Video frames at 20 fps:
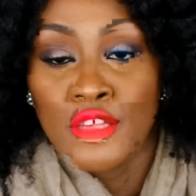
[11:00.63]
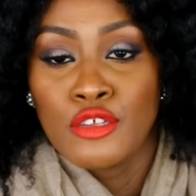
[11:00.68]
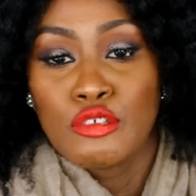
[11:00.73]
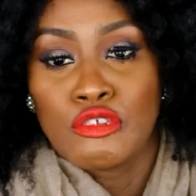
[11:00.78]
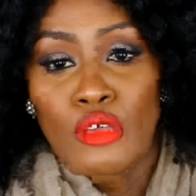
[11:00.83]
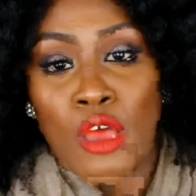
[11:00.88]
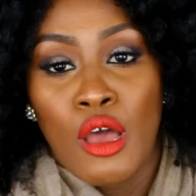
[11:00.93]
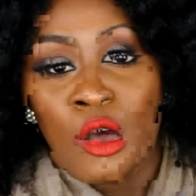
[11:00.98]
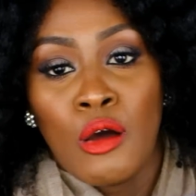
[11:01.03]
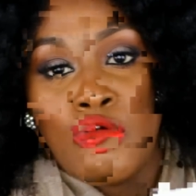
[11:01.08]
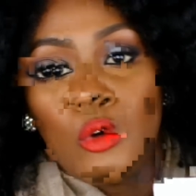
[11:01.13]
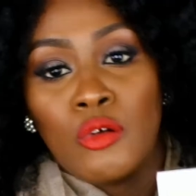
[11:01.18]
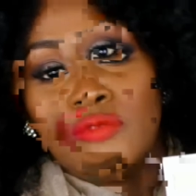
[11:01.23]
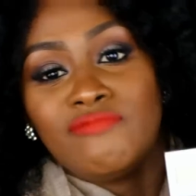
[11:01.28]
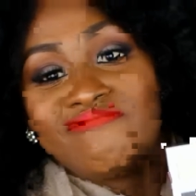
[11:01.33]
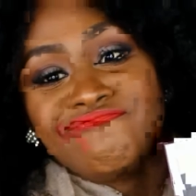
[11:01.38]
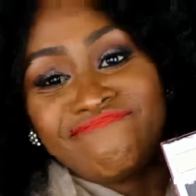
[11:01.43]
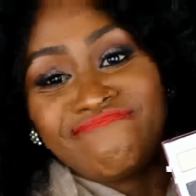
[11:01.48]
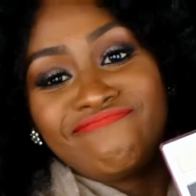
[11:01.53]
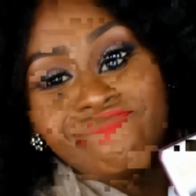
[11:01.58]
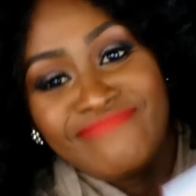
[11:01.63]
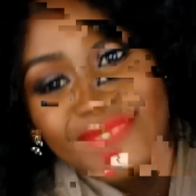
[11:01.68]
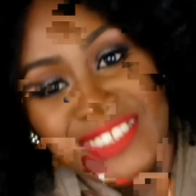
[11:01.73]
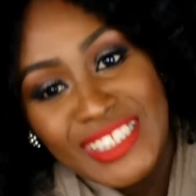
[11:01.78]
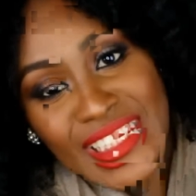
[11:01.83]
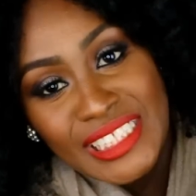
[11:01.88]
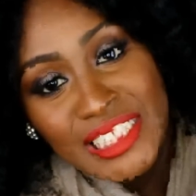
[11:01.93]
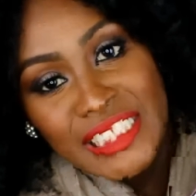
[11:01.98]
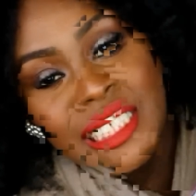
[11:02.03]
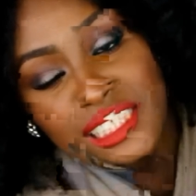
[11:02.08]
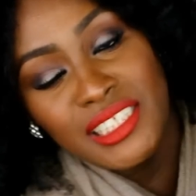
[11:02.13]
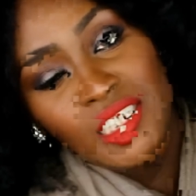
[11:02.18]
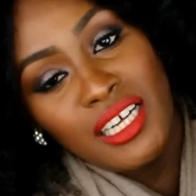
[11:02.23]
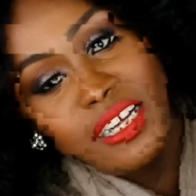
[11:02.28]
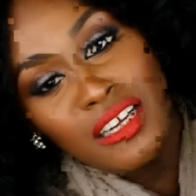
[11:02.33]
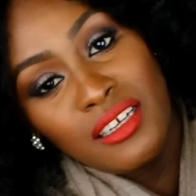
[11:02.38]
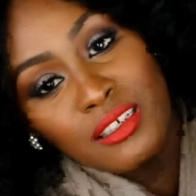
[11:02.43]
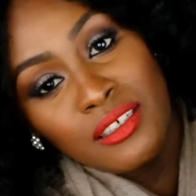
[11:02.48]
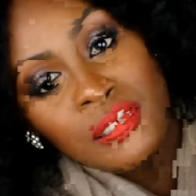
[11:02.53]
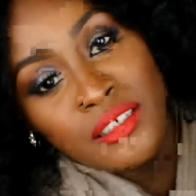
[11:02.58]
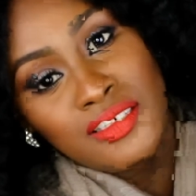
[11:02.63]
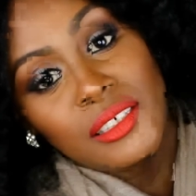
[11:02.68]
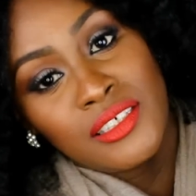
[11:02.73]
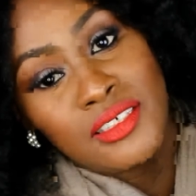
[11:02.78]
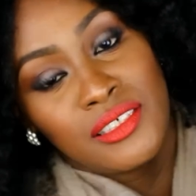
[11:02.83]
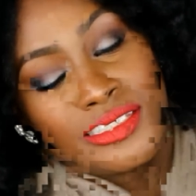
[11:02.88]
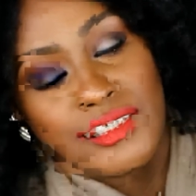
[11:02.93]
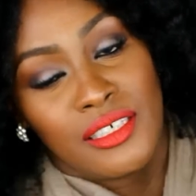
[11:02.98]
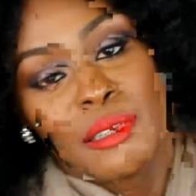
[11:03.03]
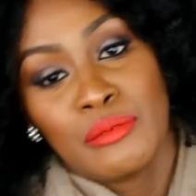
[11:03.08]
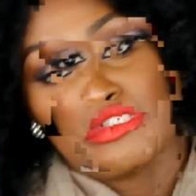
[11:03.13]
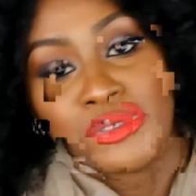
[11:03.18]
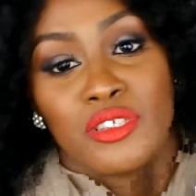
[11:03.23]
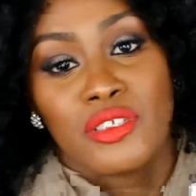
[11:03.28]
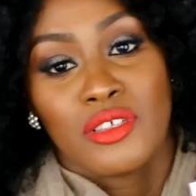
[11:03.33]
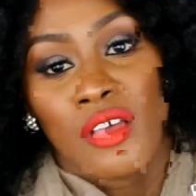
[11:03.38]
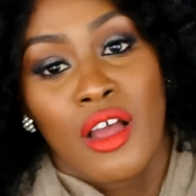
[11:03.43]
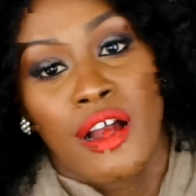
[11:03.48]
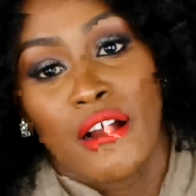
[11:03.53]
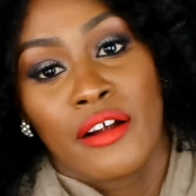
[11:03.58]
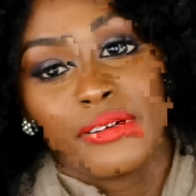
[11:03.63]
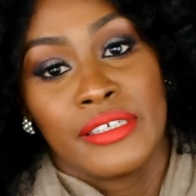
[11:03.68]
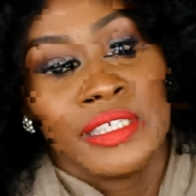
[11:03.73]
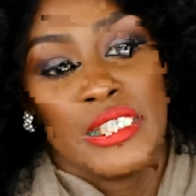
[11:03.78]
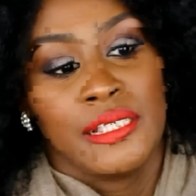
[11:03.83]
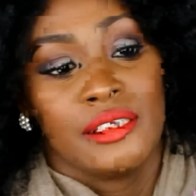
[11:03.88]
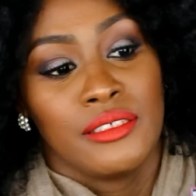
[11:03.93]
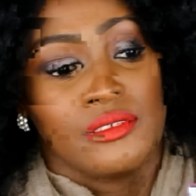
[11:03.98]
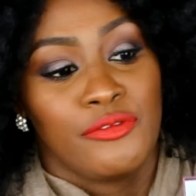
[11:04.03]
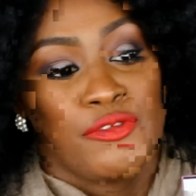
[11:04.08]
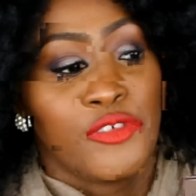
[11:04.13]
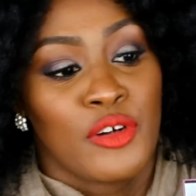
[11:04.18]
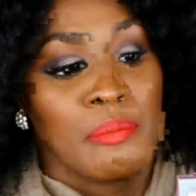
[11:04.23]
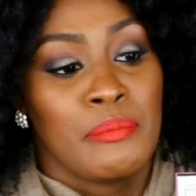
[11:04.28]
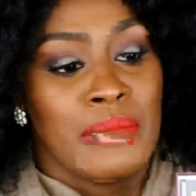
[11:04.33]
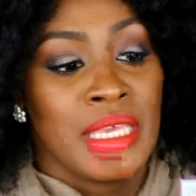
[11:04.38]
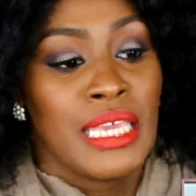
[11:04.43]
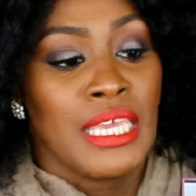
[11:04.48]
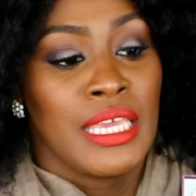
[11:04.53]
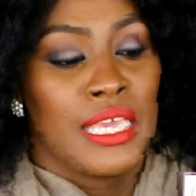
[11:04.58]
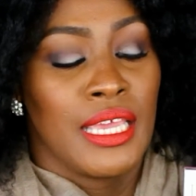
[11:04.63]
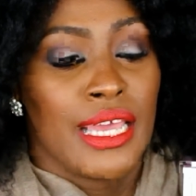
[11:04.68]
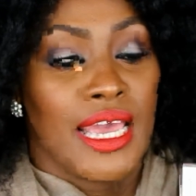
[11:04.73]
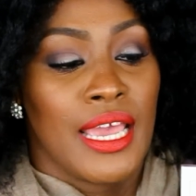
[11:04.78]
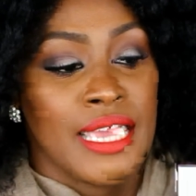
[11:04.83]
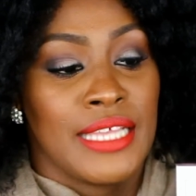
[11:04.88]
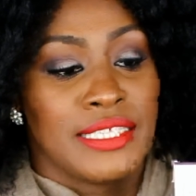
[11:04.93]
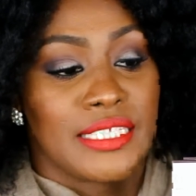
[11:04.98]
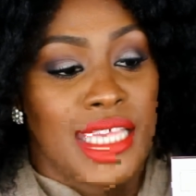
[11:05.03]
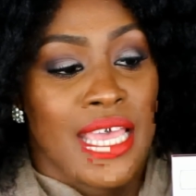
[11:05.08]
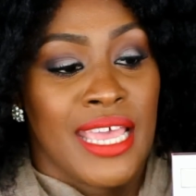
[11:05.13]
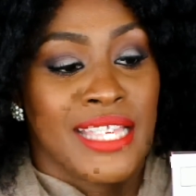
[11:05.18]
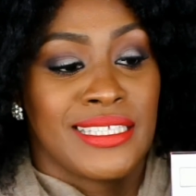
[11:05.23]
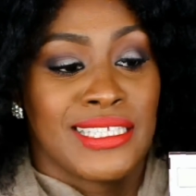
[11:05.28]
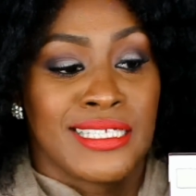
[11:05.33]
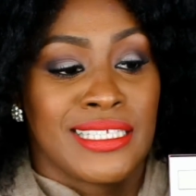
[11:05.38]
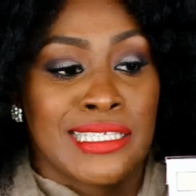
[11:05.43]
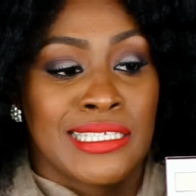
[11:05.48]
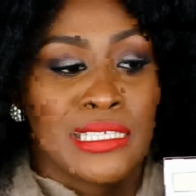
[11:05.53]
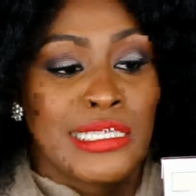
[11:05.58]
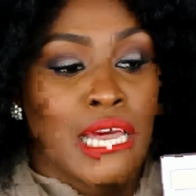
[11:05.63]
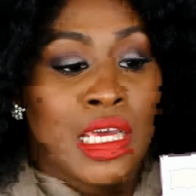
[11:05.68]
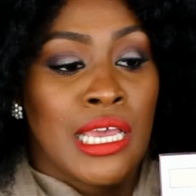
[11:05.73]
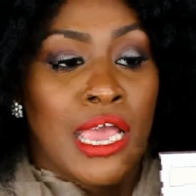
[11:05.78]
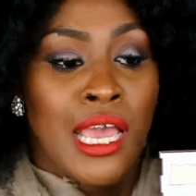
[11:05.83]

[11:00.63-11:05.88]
So, uh, I'm sorry. For me, it's, it's,